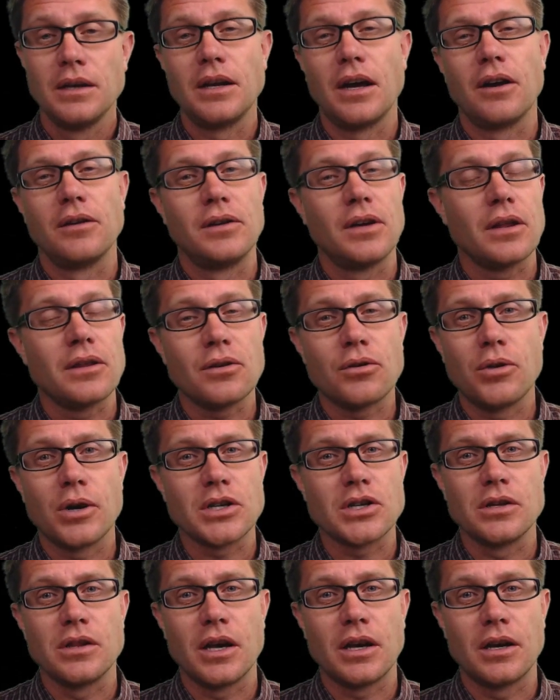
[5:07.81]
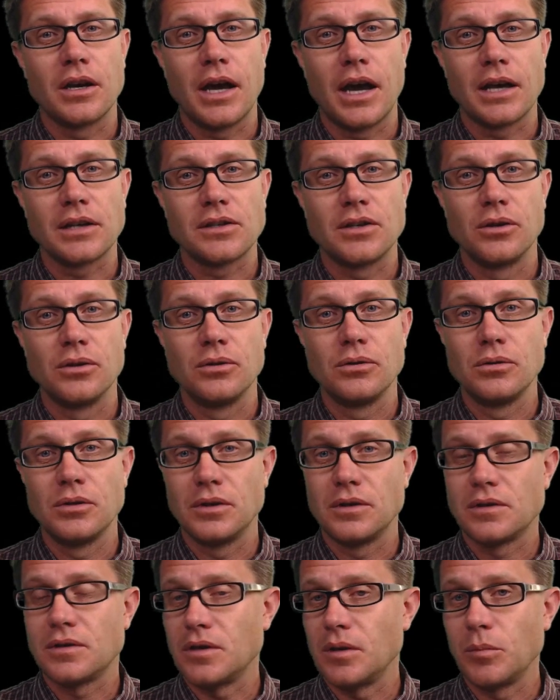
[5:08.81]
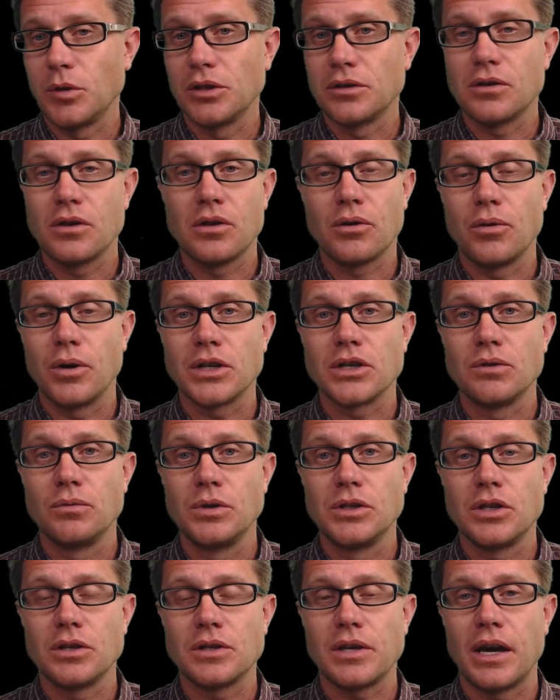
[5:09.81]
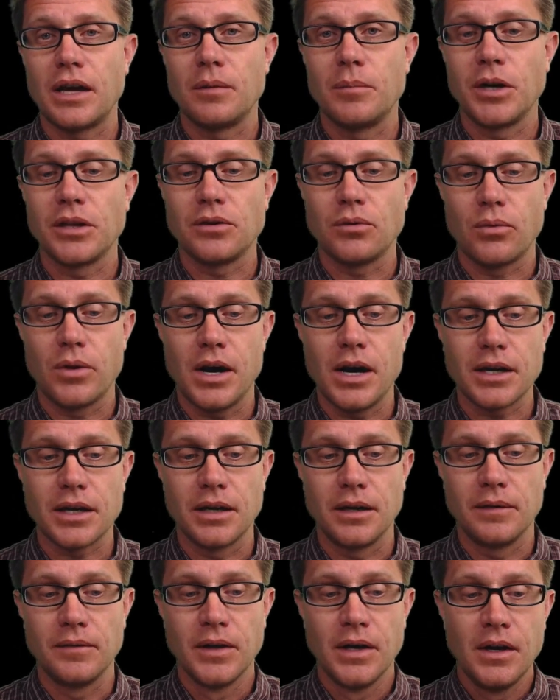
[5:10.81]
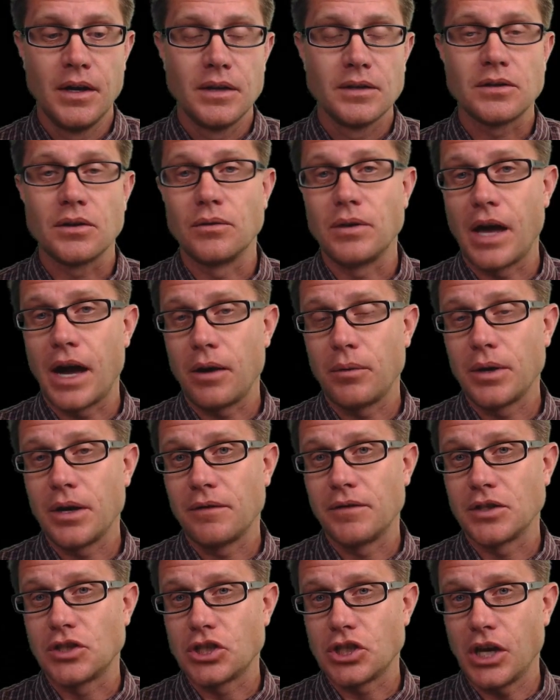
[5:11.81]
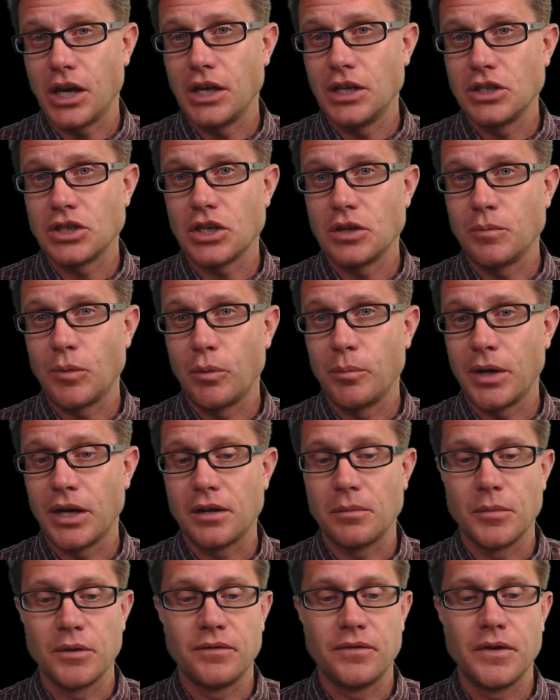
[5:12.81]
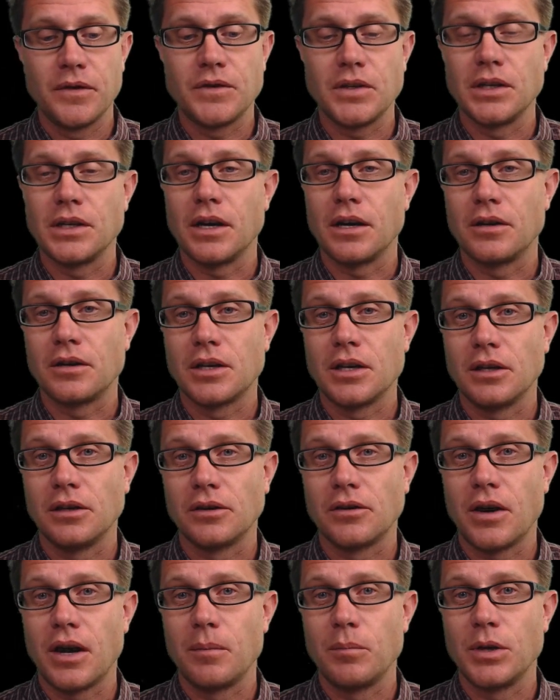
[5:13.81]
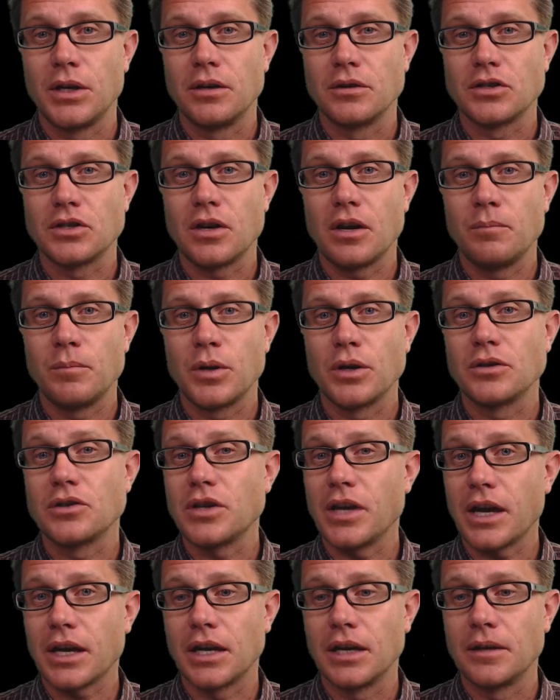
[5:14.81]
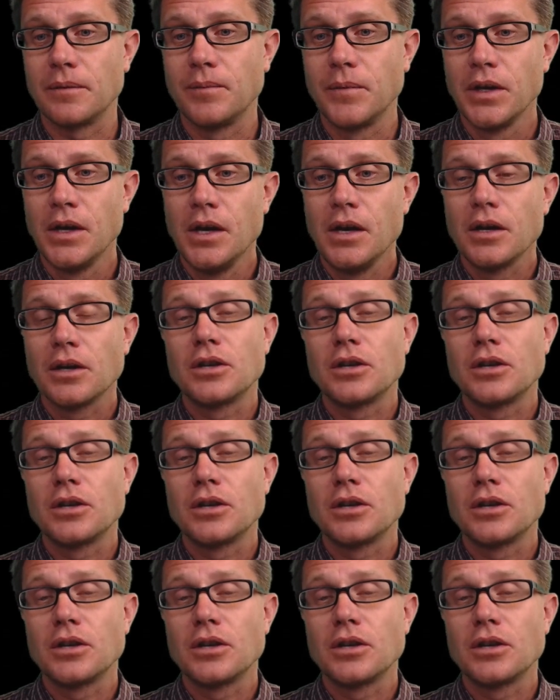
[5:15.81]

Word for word: Now, another question they could ask you is similar to the question we just had about the rocket. So now we have a change in momentum of 1500 kilogram meters per second.